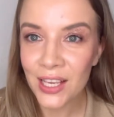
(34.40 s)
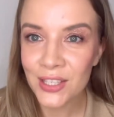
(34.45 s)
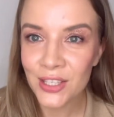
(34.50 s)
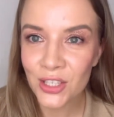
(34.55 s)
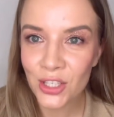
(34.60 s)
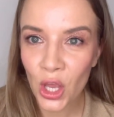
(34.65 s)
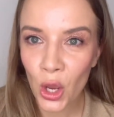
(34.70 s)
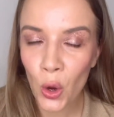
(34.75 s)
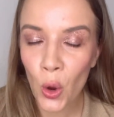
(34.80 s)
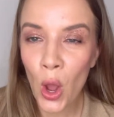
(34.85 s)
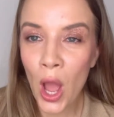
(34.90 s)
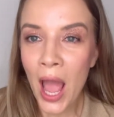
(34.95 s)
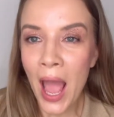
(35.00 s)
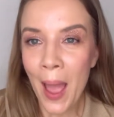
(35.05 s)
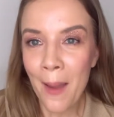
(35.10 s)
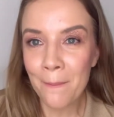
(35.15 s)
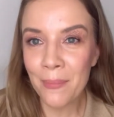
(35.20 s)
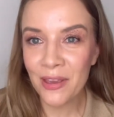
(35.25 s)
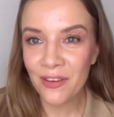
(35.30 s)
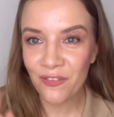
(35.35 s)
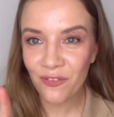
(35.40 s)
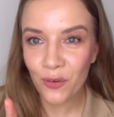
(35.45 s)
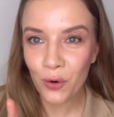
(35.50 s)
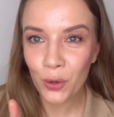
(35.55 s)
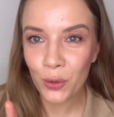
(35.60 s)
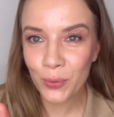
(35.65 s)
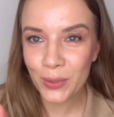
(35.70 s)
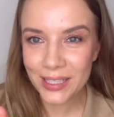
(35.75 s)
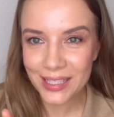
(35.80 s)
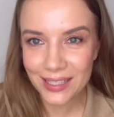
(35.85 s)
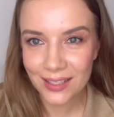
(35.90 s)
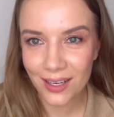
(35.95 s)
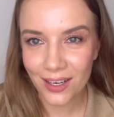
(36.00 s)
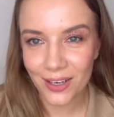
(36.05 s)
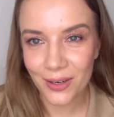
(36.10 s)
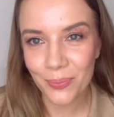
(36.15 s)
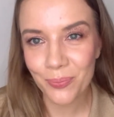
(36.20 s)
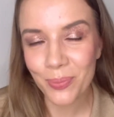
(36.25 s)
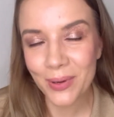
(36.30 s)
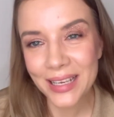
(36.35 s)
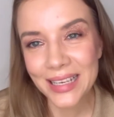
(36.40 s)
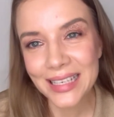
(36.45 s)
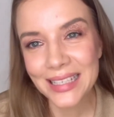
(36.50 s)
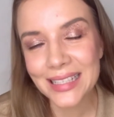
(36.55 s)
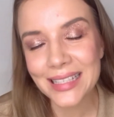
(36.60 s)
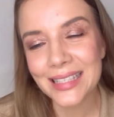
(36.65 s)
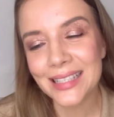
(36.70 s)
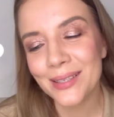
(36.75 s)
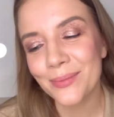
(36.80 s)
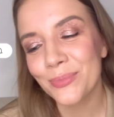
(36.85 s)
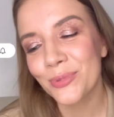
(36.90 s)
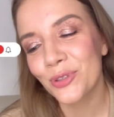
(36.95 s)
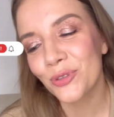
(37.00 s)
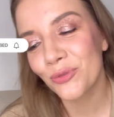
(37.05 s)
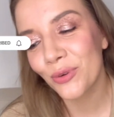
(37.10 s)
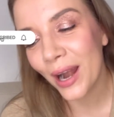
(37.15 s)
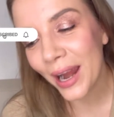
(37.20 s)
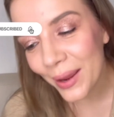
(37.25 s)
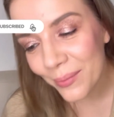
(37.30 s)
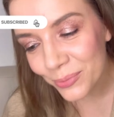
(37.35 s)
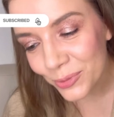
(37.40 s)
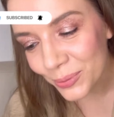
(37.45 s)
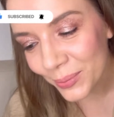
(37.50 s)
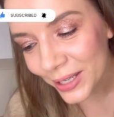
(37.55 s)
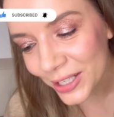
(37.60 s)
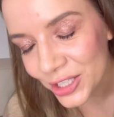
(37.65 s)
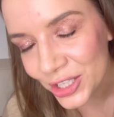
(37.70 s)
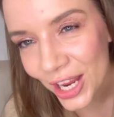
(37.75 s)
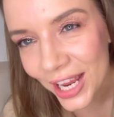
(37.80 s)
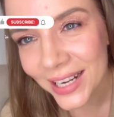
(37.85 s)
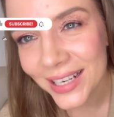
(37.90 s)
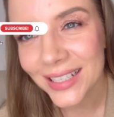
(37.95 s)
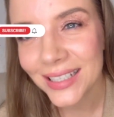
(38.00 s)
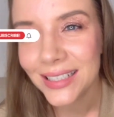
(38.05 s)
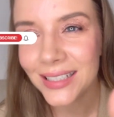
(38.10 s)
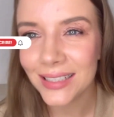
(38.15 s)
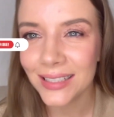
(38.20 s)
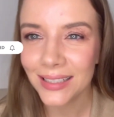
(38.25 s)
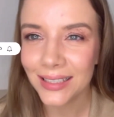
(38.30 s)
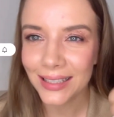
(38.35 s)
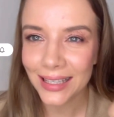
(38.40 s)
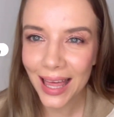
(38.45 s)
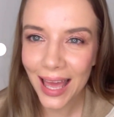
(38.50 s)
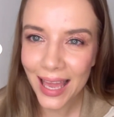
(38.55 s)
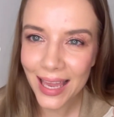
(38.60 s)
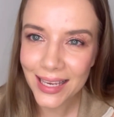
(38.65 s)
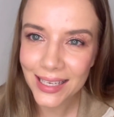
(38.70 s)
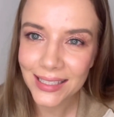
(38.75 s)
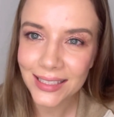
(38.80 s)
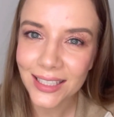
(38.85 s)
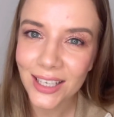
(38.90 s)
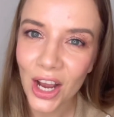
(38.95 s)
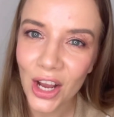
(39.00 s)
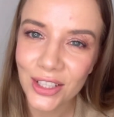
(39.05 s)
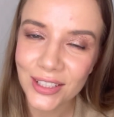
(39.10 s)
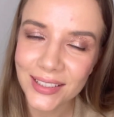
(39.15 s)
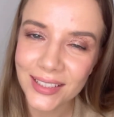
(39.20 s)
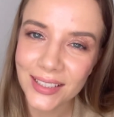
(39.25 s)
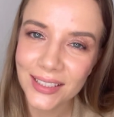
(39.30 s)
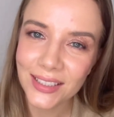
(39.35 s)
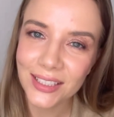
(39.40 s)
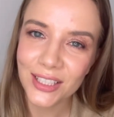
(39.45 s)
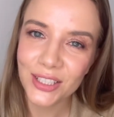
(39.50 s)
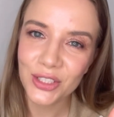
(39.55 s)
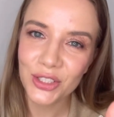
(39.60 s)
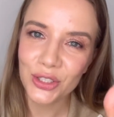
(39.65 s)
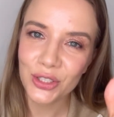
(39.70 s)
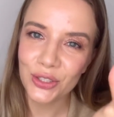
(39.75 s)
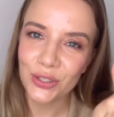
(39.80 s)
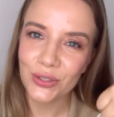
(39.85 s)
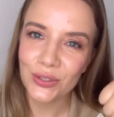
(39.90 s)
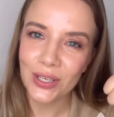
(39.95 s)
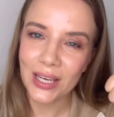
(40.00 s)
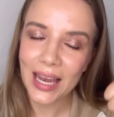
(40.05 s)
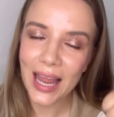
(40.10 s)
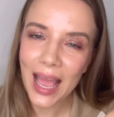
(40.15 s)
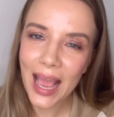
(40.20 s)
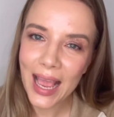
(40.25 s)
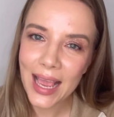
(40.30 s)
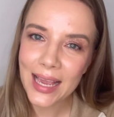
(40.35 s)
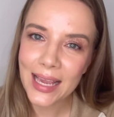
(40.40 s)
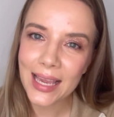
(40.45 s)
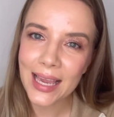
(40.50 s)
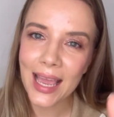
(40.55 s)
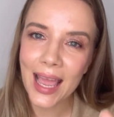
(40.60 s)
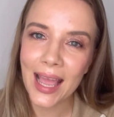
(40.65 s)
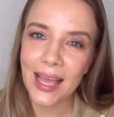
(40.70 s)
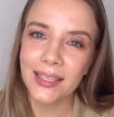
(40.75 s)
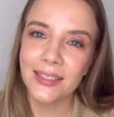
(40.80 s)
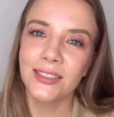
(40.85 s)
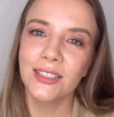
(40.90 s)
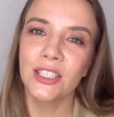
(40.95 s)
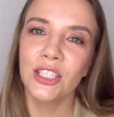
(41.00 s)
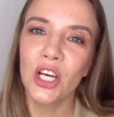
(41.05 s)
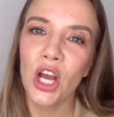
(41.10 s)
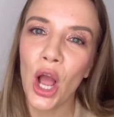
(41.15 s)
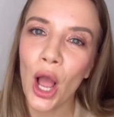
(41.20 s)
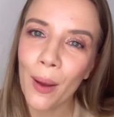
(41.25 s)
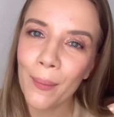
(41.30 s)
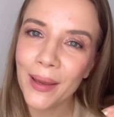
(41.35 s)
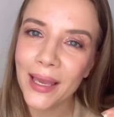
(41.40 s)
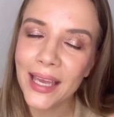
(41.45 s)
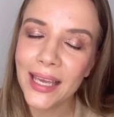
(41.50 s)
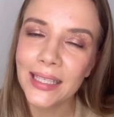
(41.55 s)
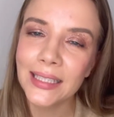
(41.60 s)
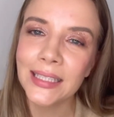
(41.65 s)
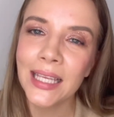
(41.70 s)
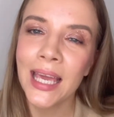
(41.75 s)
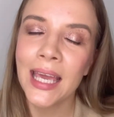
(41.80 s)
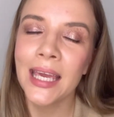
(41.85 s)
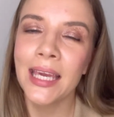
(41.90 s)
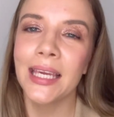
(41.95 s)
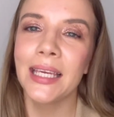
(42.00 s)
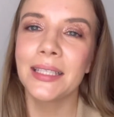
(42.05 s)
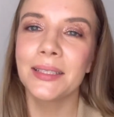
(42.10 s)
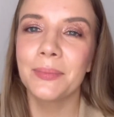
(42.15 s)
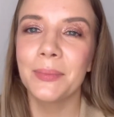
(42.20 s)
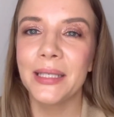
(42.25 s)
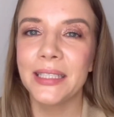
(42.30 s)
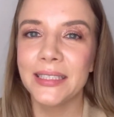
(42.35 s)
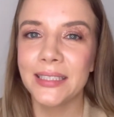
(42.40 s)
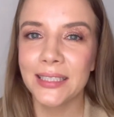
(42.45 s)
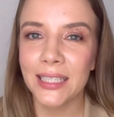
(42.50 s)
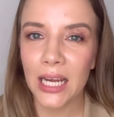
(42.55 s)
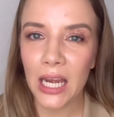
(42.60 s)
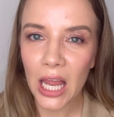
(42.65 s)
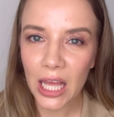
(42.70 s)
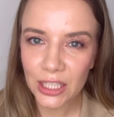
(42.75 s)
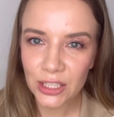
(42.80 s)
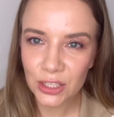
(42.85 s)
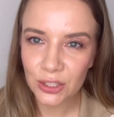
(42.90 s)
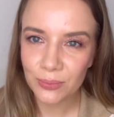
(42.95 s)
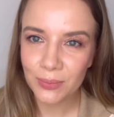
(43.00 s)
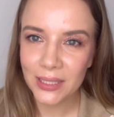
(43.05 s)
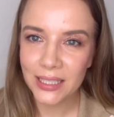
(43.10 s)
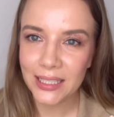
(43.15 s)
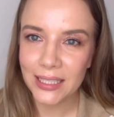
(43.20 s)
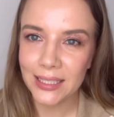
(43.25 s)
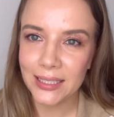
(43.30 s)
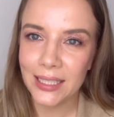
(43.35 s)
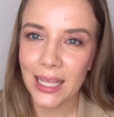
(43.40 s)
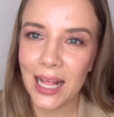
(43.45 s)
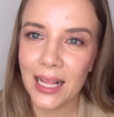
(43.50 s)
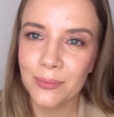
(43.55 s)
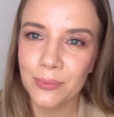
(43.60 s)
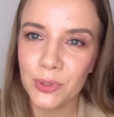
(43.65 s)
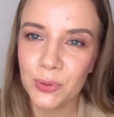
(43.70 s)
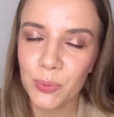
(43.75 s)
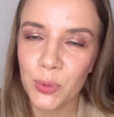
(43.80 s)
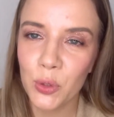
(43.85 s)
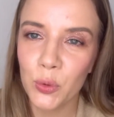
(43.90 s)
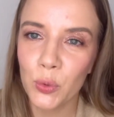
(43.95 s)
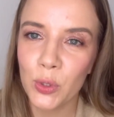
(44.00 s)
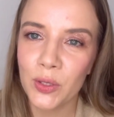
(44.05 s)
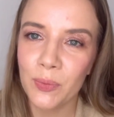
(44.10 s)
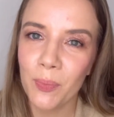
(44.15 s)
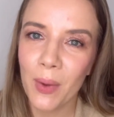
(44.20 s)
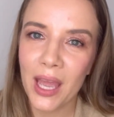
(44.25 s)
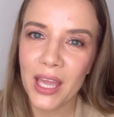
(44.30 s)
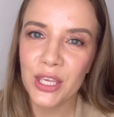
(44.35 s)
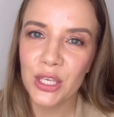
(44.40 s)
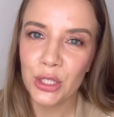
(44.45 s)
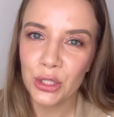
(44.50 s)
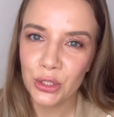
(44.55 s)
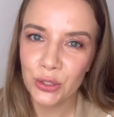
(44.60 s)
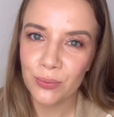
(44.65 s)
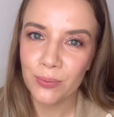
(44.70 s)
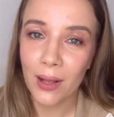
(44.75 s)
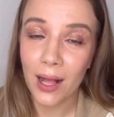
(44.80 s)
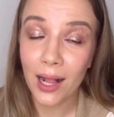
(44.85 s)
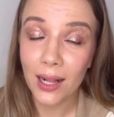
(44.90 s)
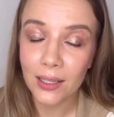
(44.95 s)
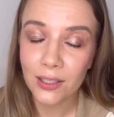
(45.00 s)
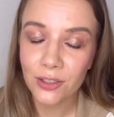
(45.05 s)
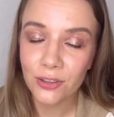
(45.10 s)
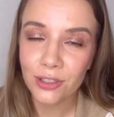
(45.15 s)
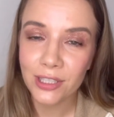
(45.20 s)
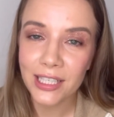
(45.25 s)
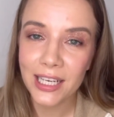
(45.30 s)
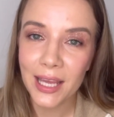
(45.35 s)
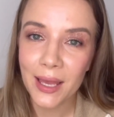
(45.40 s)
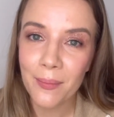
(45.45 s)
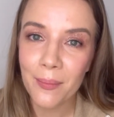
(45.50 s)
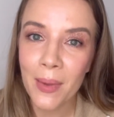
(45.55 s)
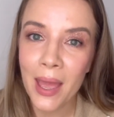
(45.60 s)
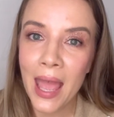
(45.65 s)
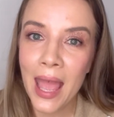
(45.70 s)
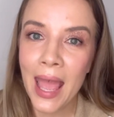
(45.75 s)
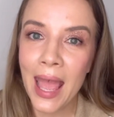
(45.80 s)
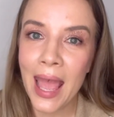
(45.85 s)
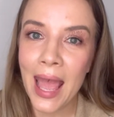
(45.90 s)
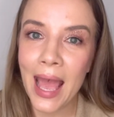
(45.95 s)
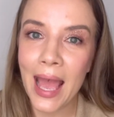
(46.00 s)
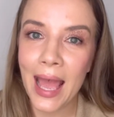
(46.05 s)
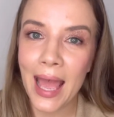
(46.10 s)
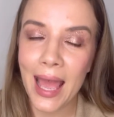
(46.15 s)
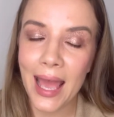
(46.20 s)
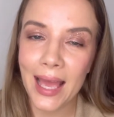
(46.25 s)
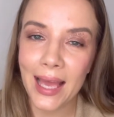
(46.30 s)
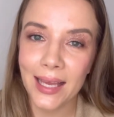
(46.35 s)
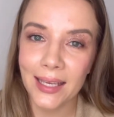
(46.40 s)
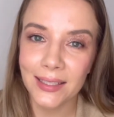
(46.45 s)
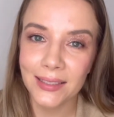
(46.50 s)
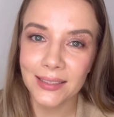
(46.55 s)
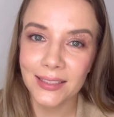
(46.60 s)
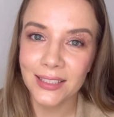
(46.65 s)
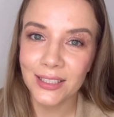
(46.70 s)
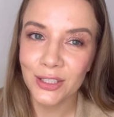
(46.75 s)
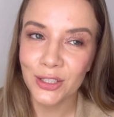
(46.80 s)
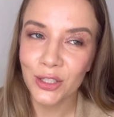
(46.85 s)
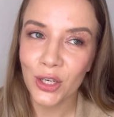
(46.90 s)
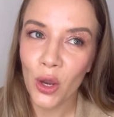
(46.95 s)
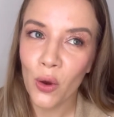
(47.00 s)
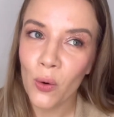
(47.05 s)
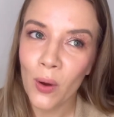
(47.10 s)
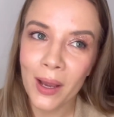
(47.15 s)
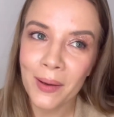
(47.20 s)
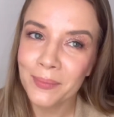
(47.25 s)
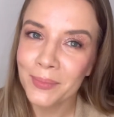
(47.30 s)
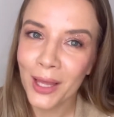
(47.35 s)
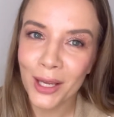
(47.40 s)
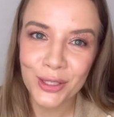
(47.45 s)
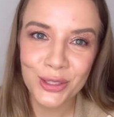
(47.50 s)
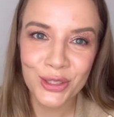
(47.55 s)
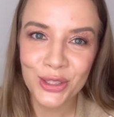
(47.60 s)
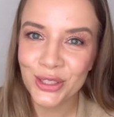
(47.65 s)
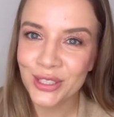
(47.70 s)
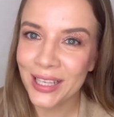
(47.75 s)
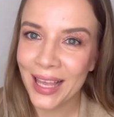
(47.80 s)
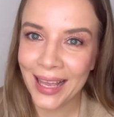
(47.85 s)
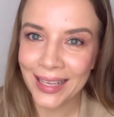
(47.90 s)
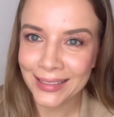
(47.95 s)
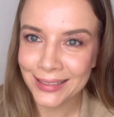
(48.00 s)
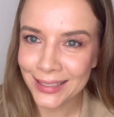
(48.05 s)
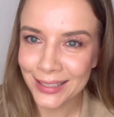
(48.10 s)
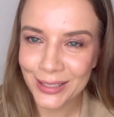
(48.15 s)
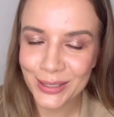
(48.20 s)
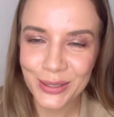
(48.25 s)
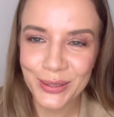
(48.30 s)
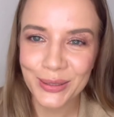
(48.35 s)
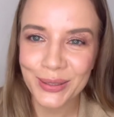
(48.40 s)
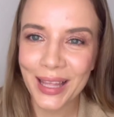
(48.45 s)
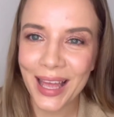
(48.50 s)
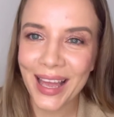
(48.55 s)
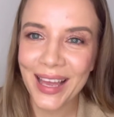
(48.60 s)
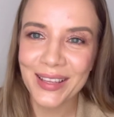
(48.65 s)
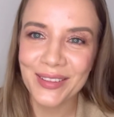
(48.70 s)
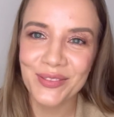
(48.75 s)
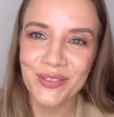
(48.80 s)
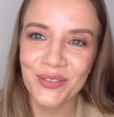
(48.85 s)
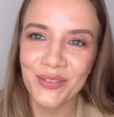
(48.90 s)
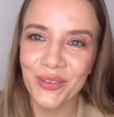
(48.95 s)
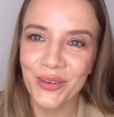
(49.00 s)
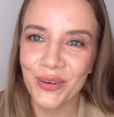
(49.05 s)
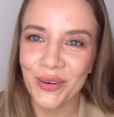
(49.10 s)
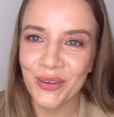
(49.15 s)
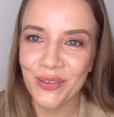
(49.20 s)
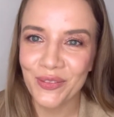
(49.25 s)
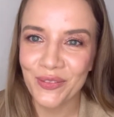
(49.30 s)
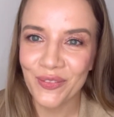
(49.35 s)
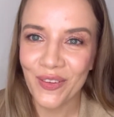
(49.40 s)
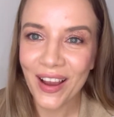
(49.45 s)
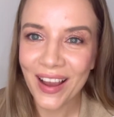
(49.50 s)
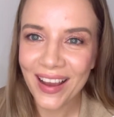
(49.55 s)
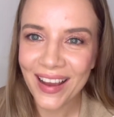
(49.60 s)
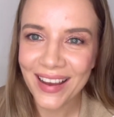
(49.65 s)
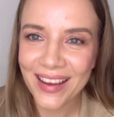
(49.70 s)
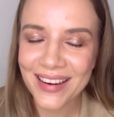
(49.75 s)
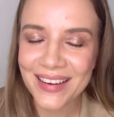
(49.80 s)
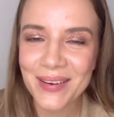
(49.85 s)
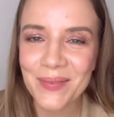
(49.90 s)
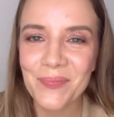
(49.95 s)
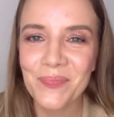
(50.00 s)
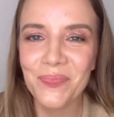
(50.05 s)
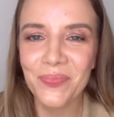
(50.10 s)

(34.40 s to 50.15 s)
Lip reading: So before we start, please subscribe to my channel, like the content that you like, and comment. It means a lot to me. It helps me with my YouTube algorithm. And I'm not just asking you that for fun.